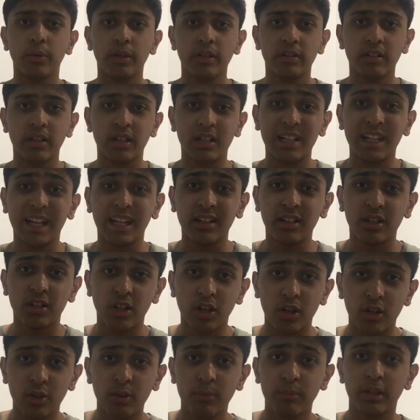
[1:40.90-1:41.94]
went to
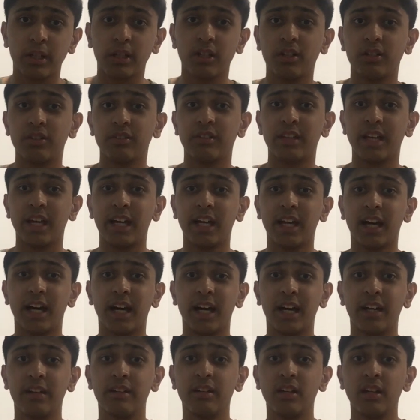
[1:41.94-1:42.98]
Glencoe because they
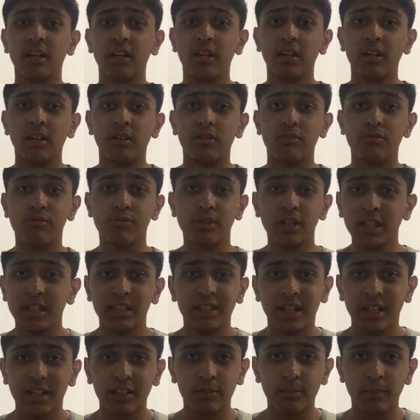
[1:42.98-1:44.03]
had really
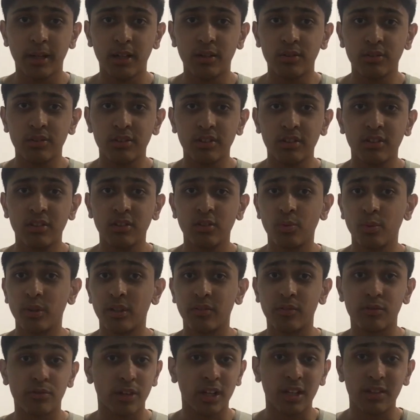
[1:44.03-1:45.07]
nice mountains
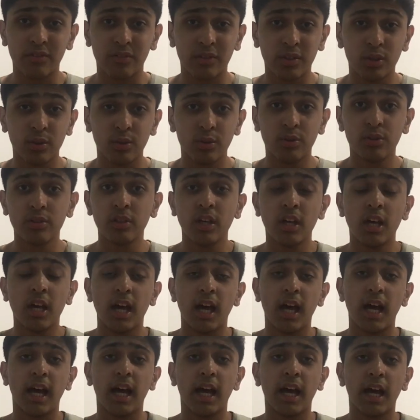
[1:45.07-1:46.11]
with great views,
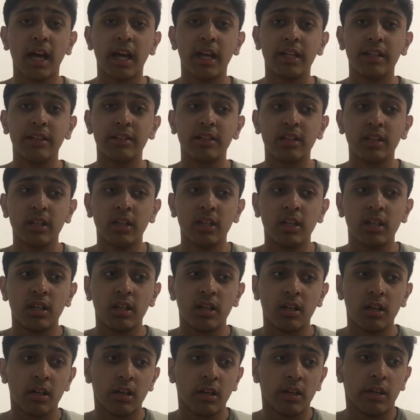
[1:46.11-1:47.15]
and
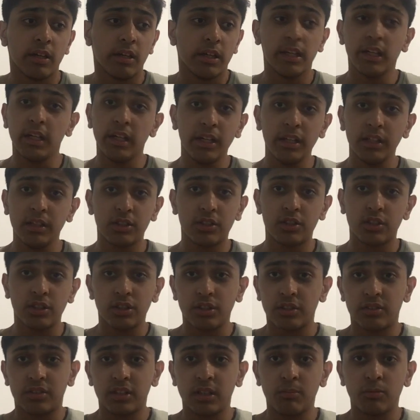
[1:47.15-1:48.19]
it
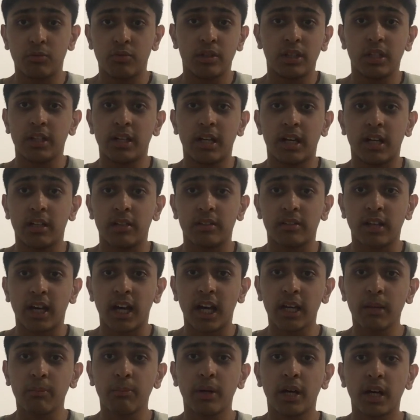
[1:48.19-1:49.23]
just seemed really nice.
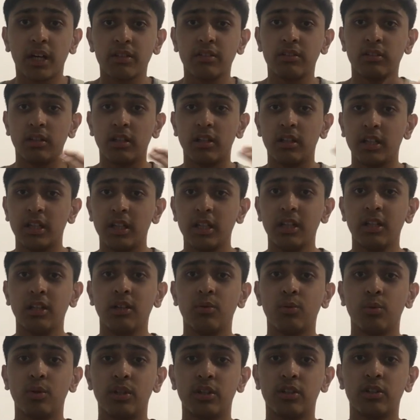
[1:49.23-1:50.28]
I personally
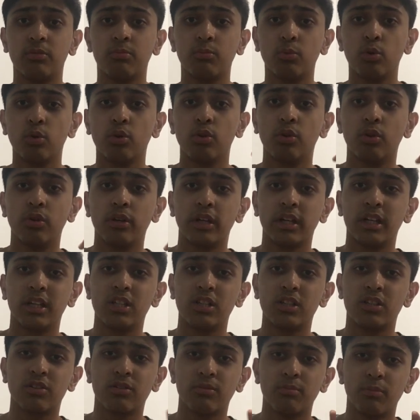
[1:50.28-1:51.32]
was more
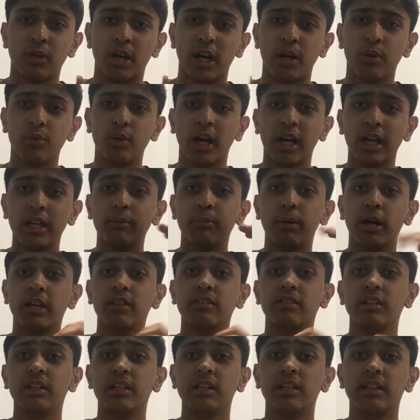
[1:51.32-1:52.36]
into. I
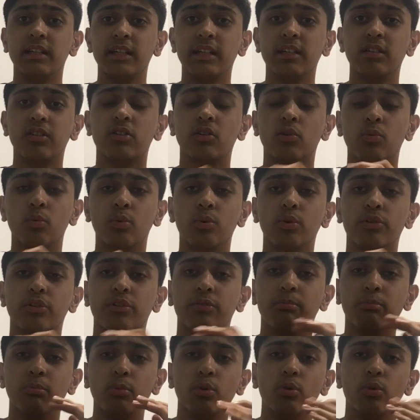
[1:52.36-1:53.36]
personally leaned towards